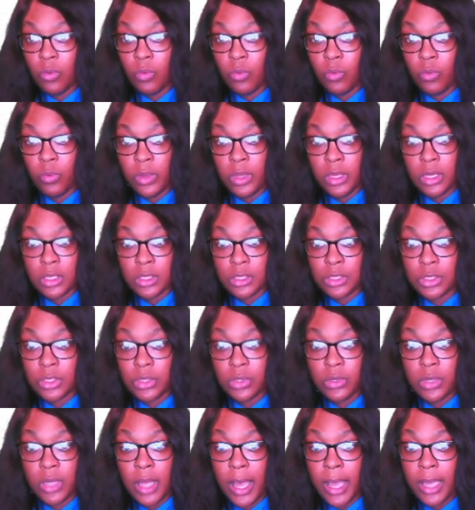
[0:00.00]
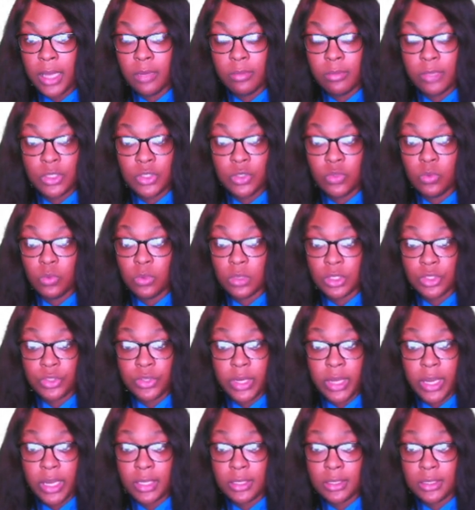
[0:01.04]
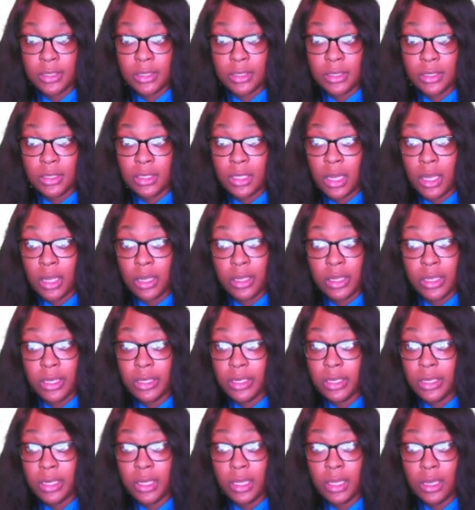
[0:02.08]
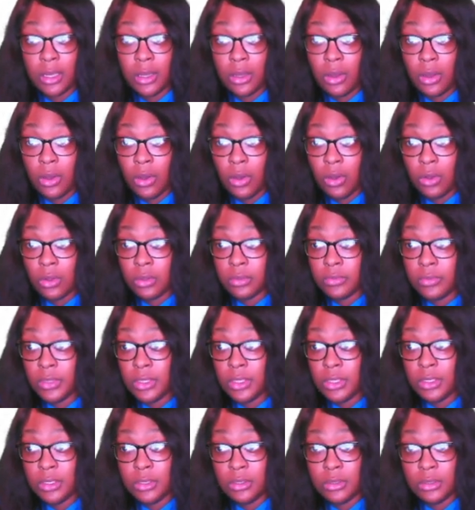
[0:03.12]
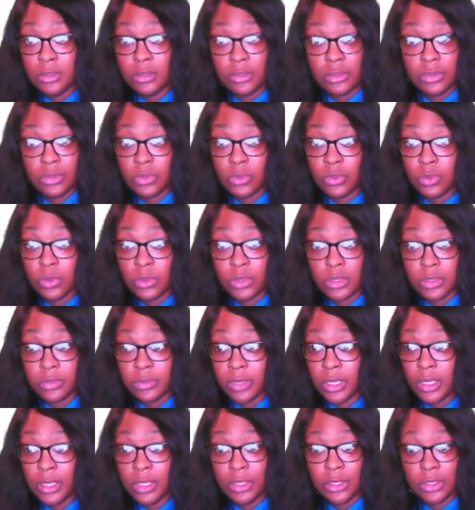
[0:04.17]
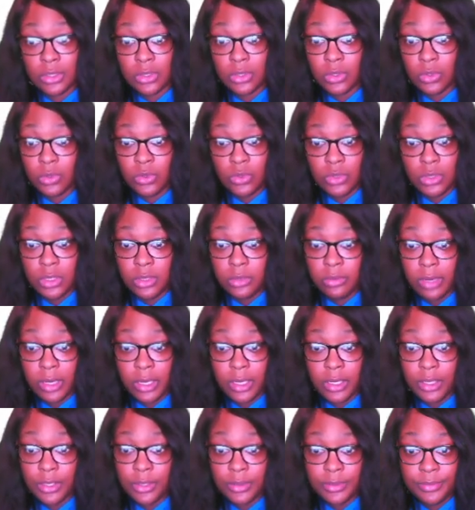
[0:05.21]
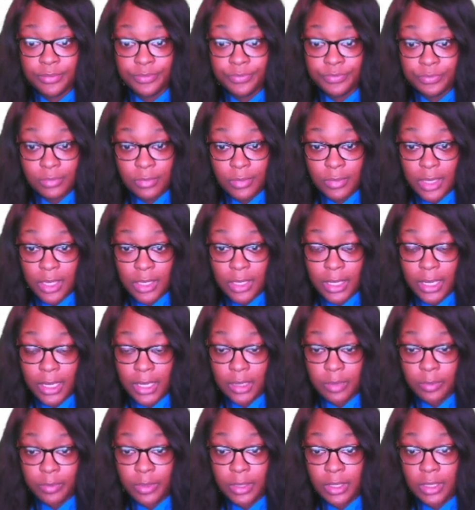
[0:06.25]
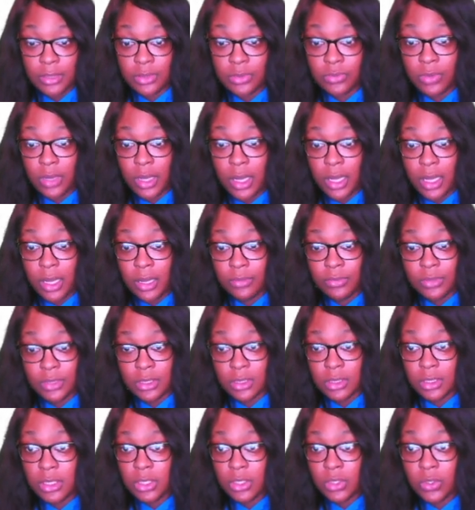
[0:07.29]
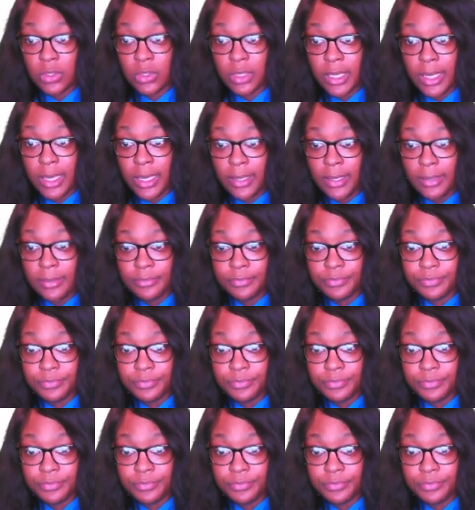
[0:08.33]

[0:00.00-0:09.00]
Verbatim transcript: when a certain item that you want to track is in stock at all these stores right here. So you see right here, they got the PS5. Just click on that.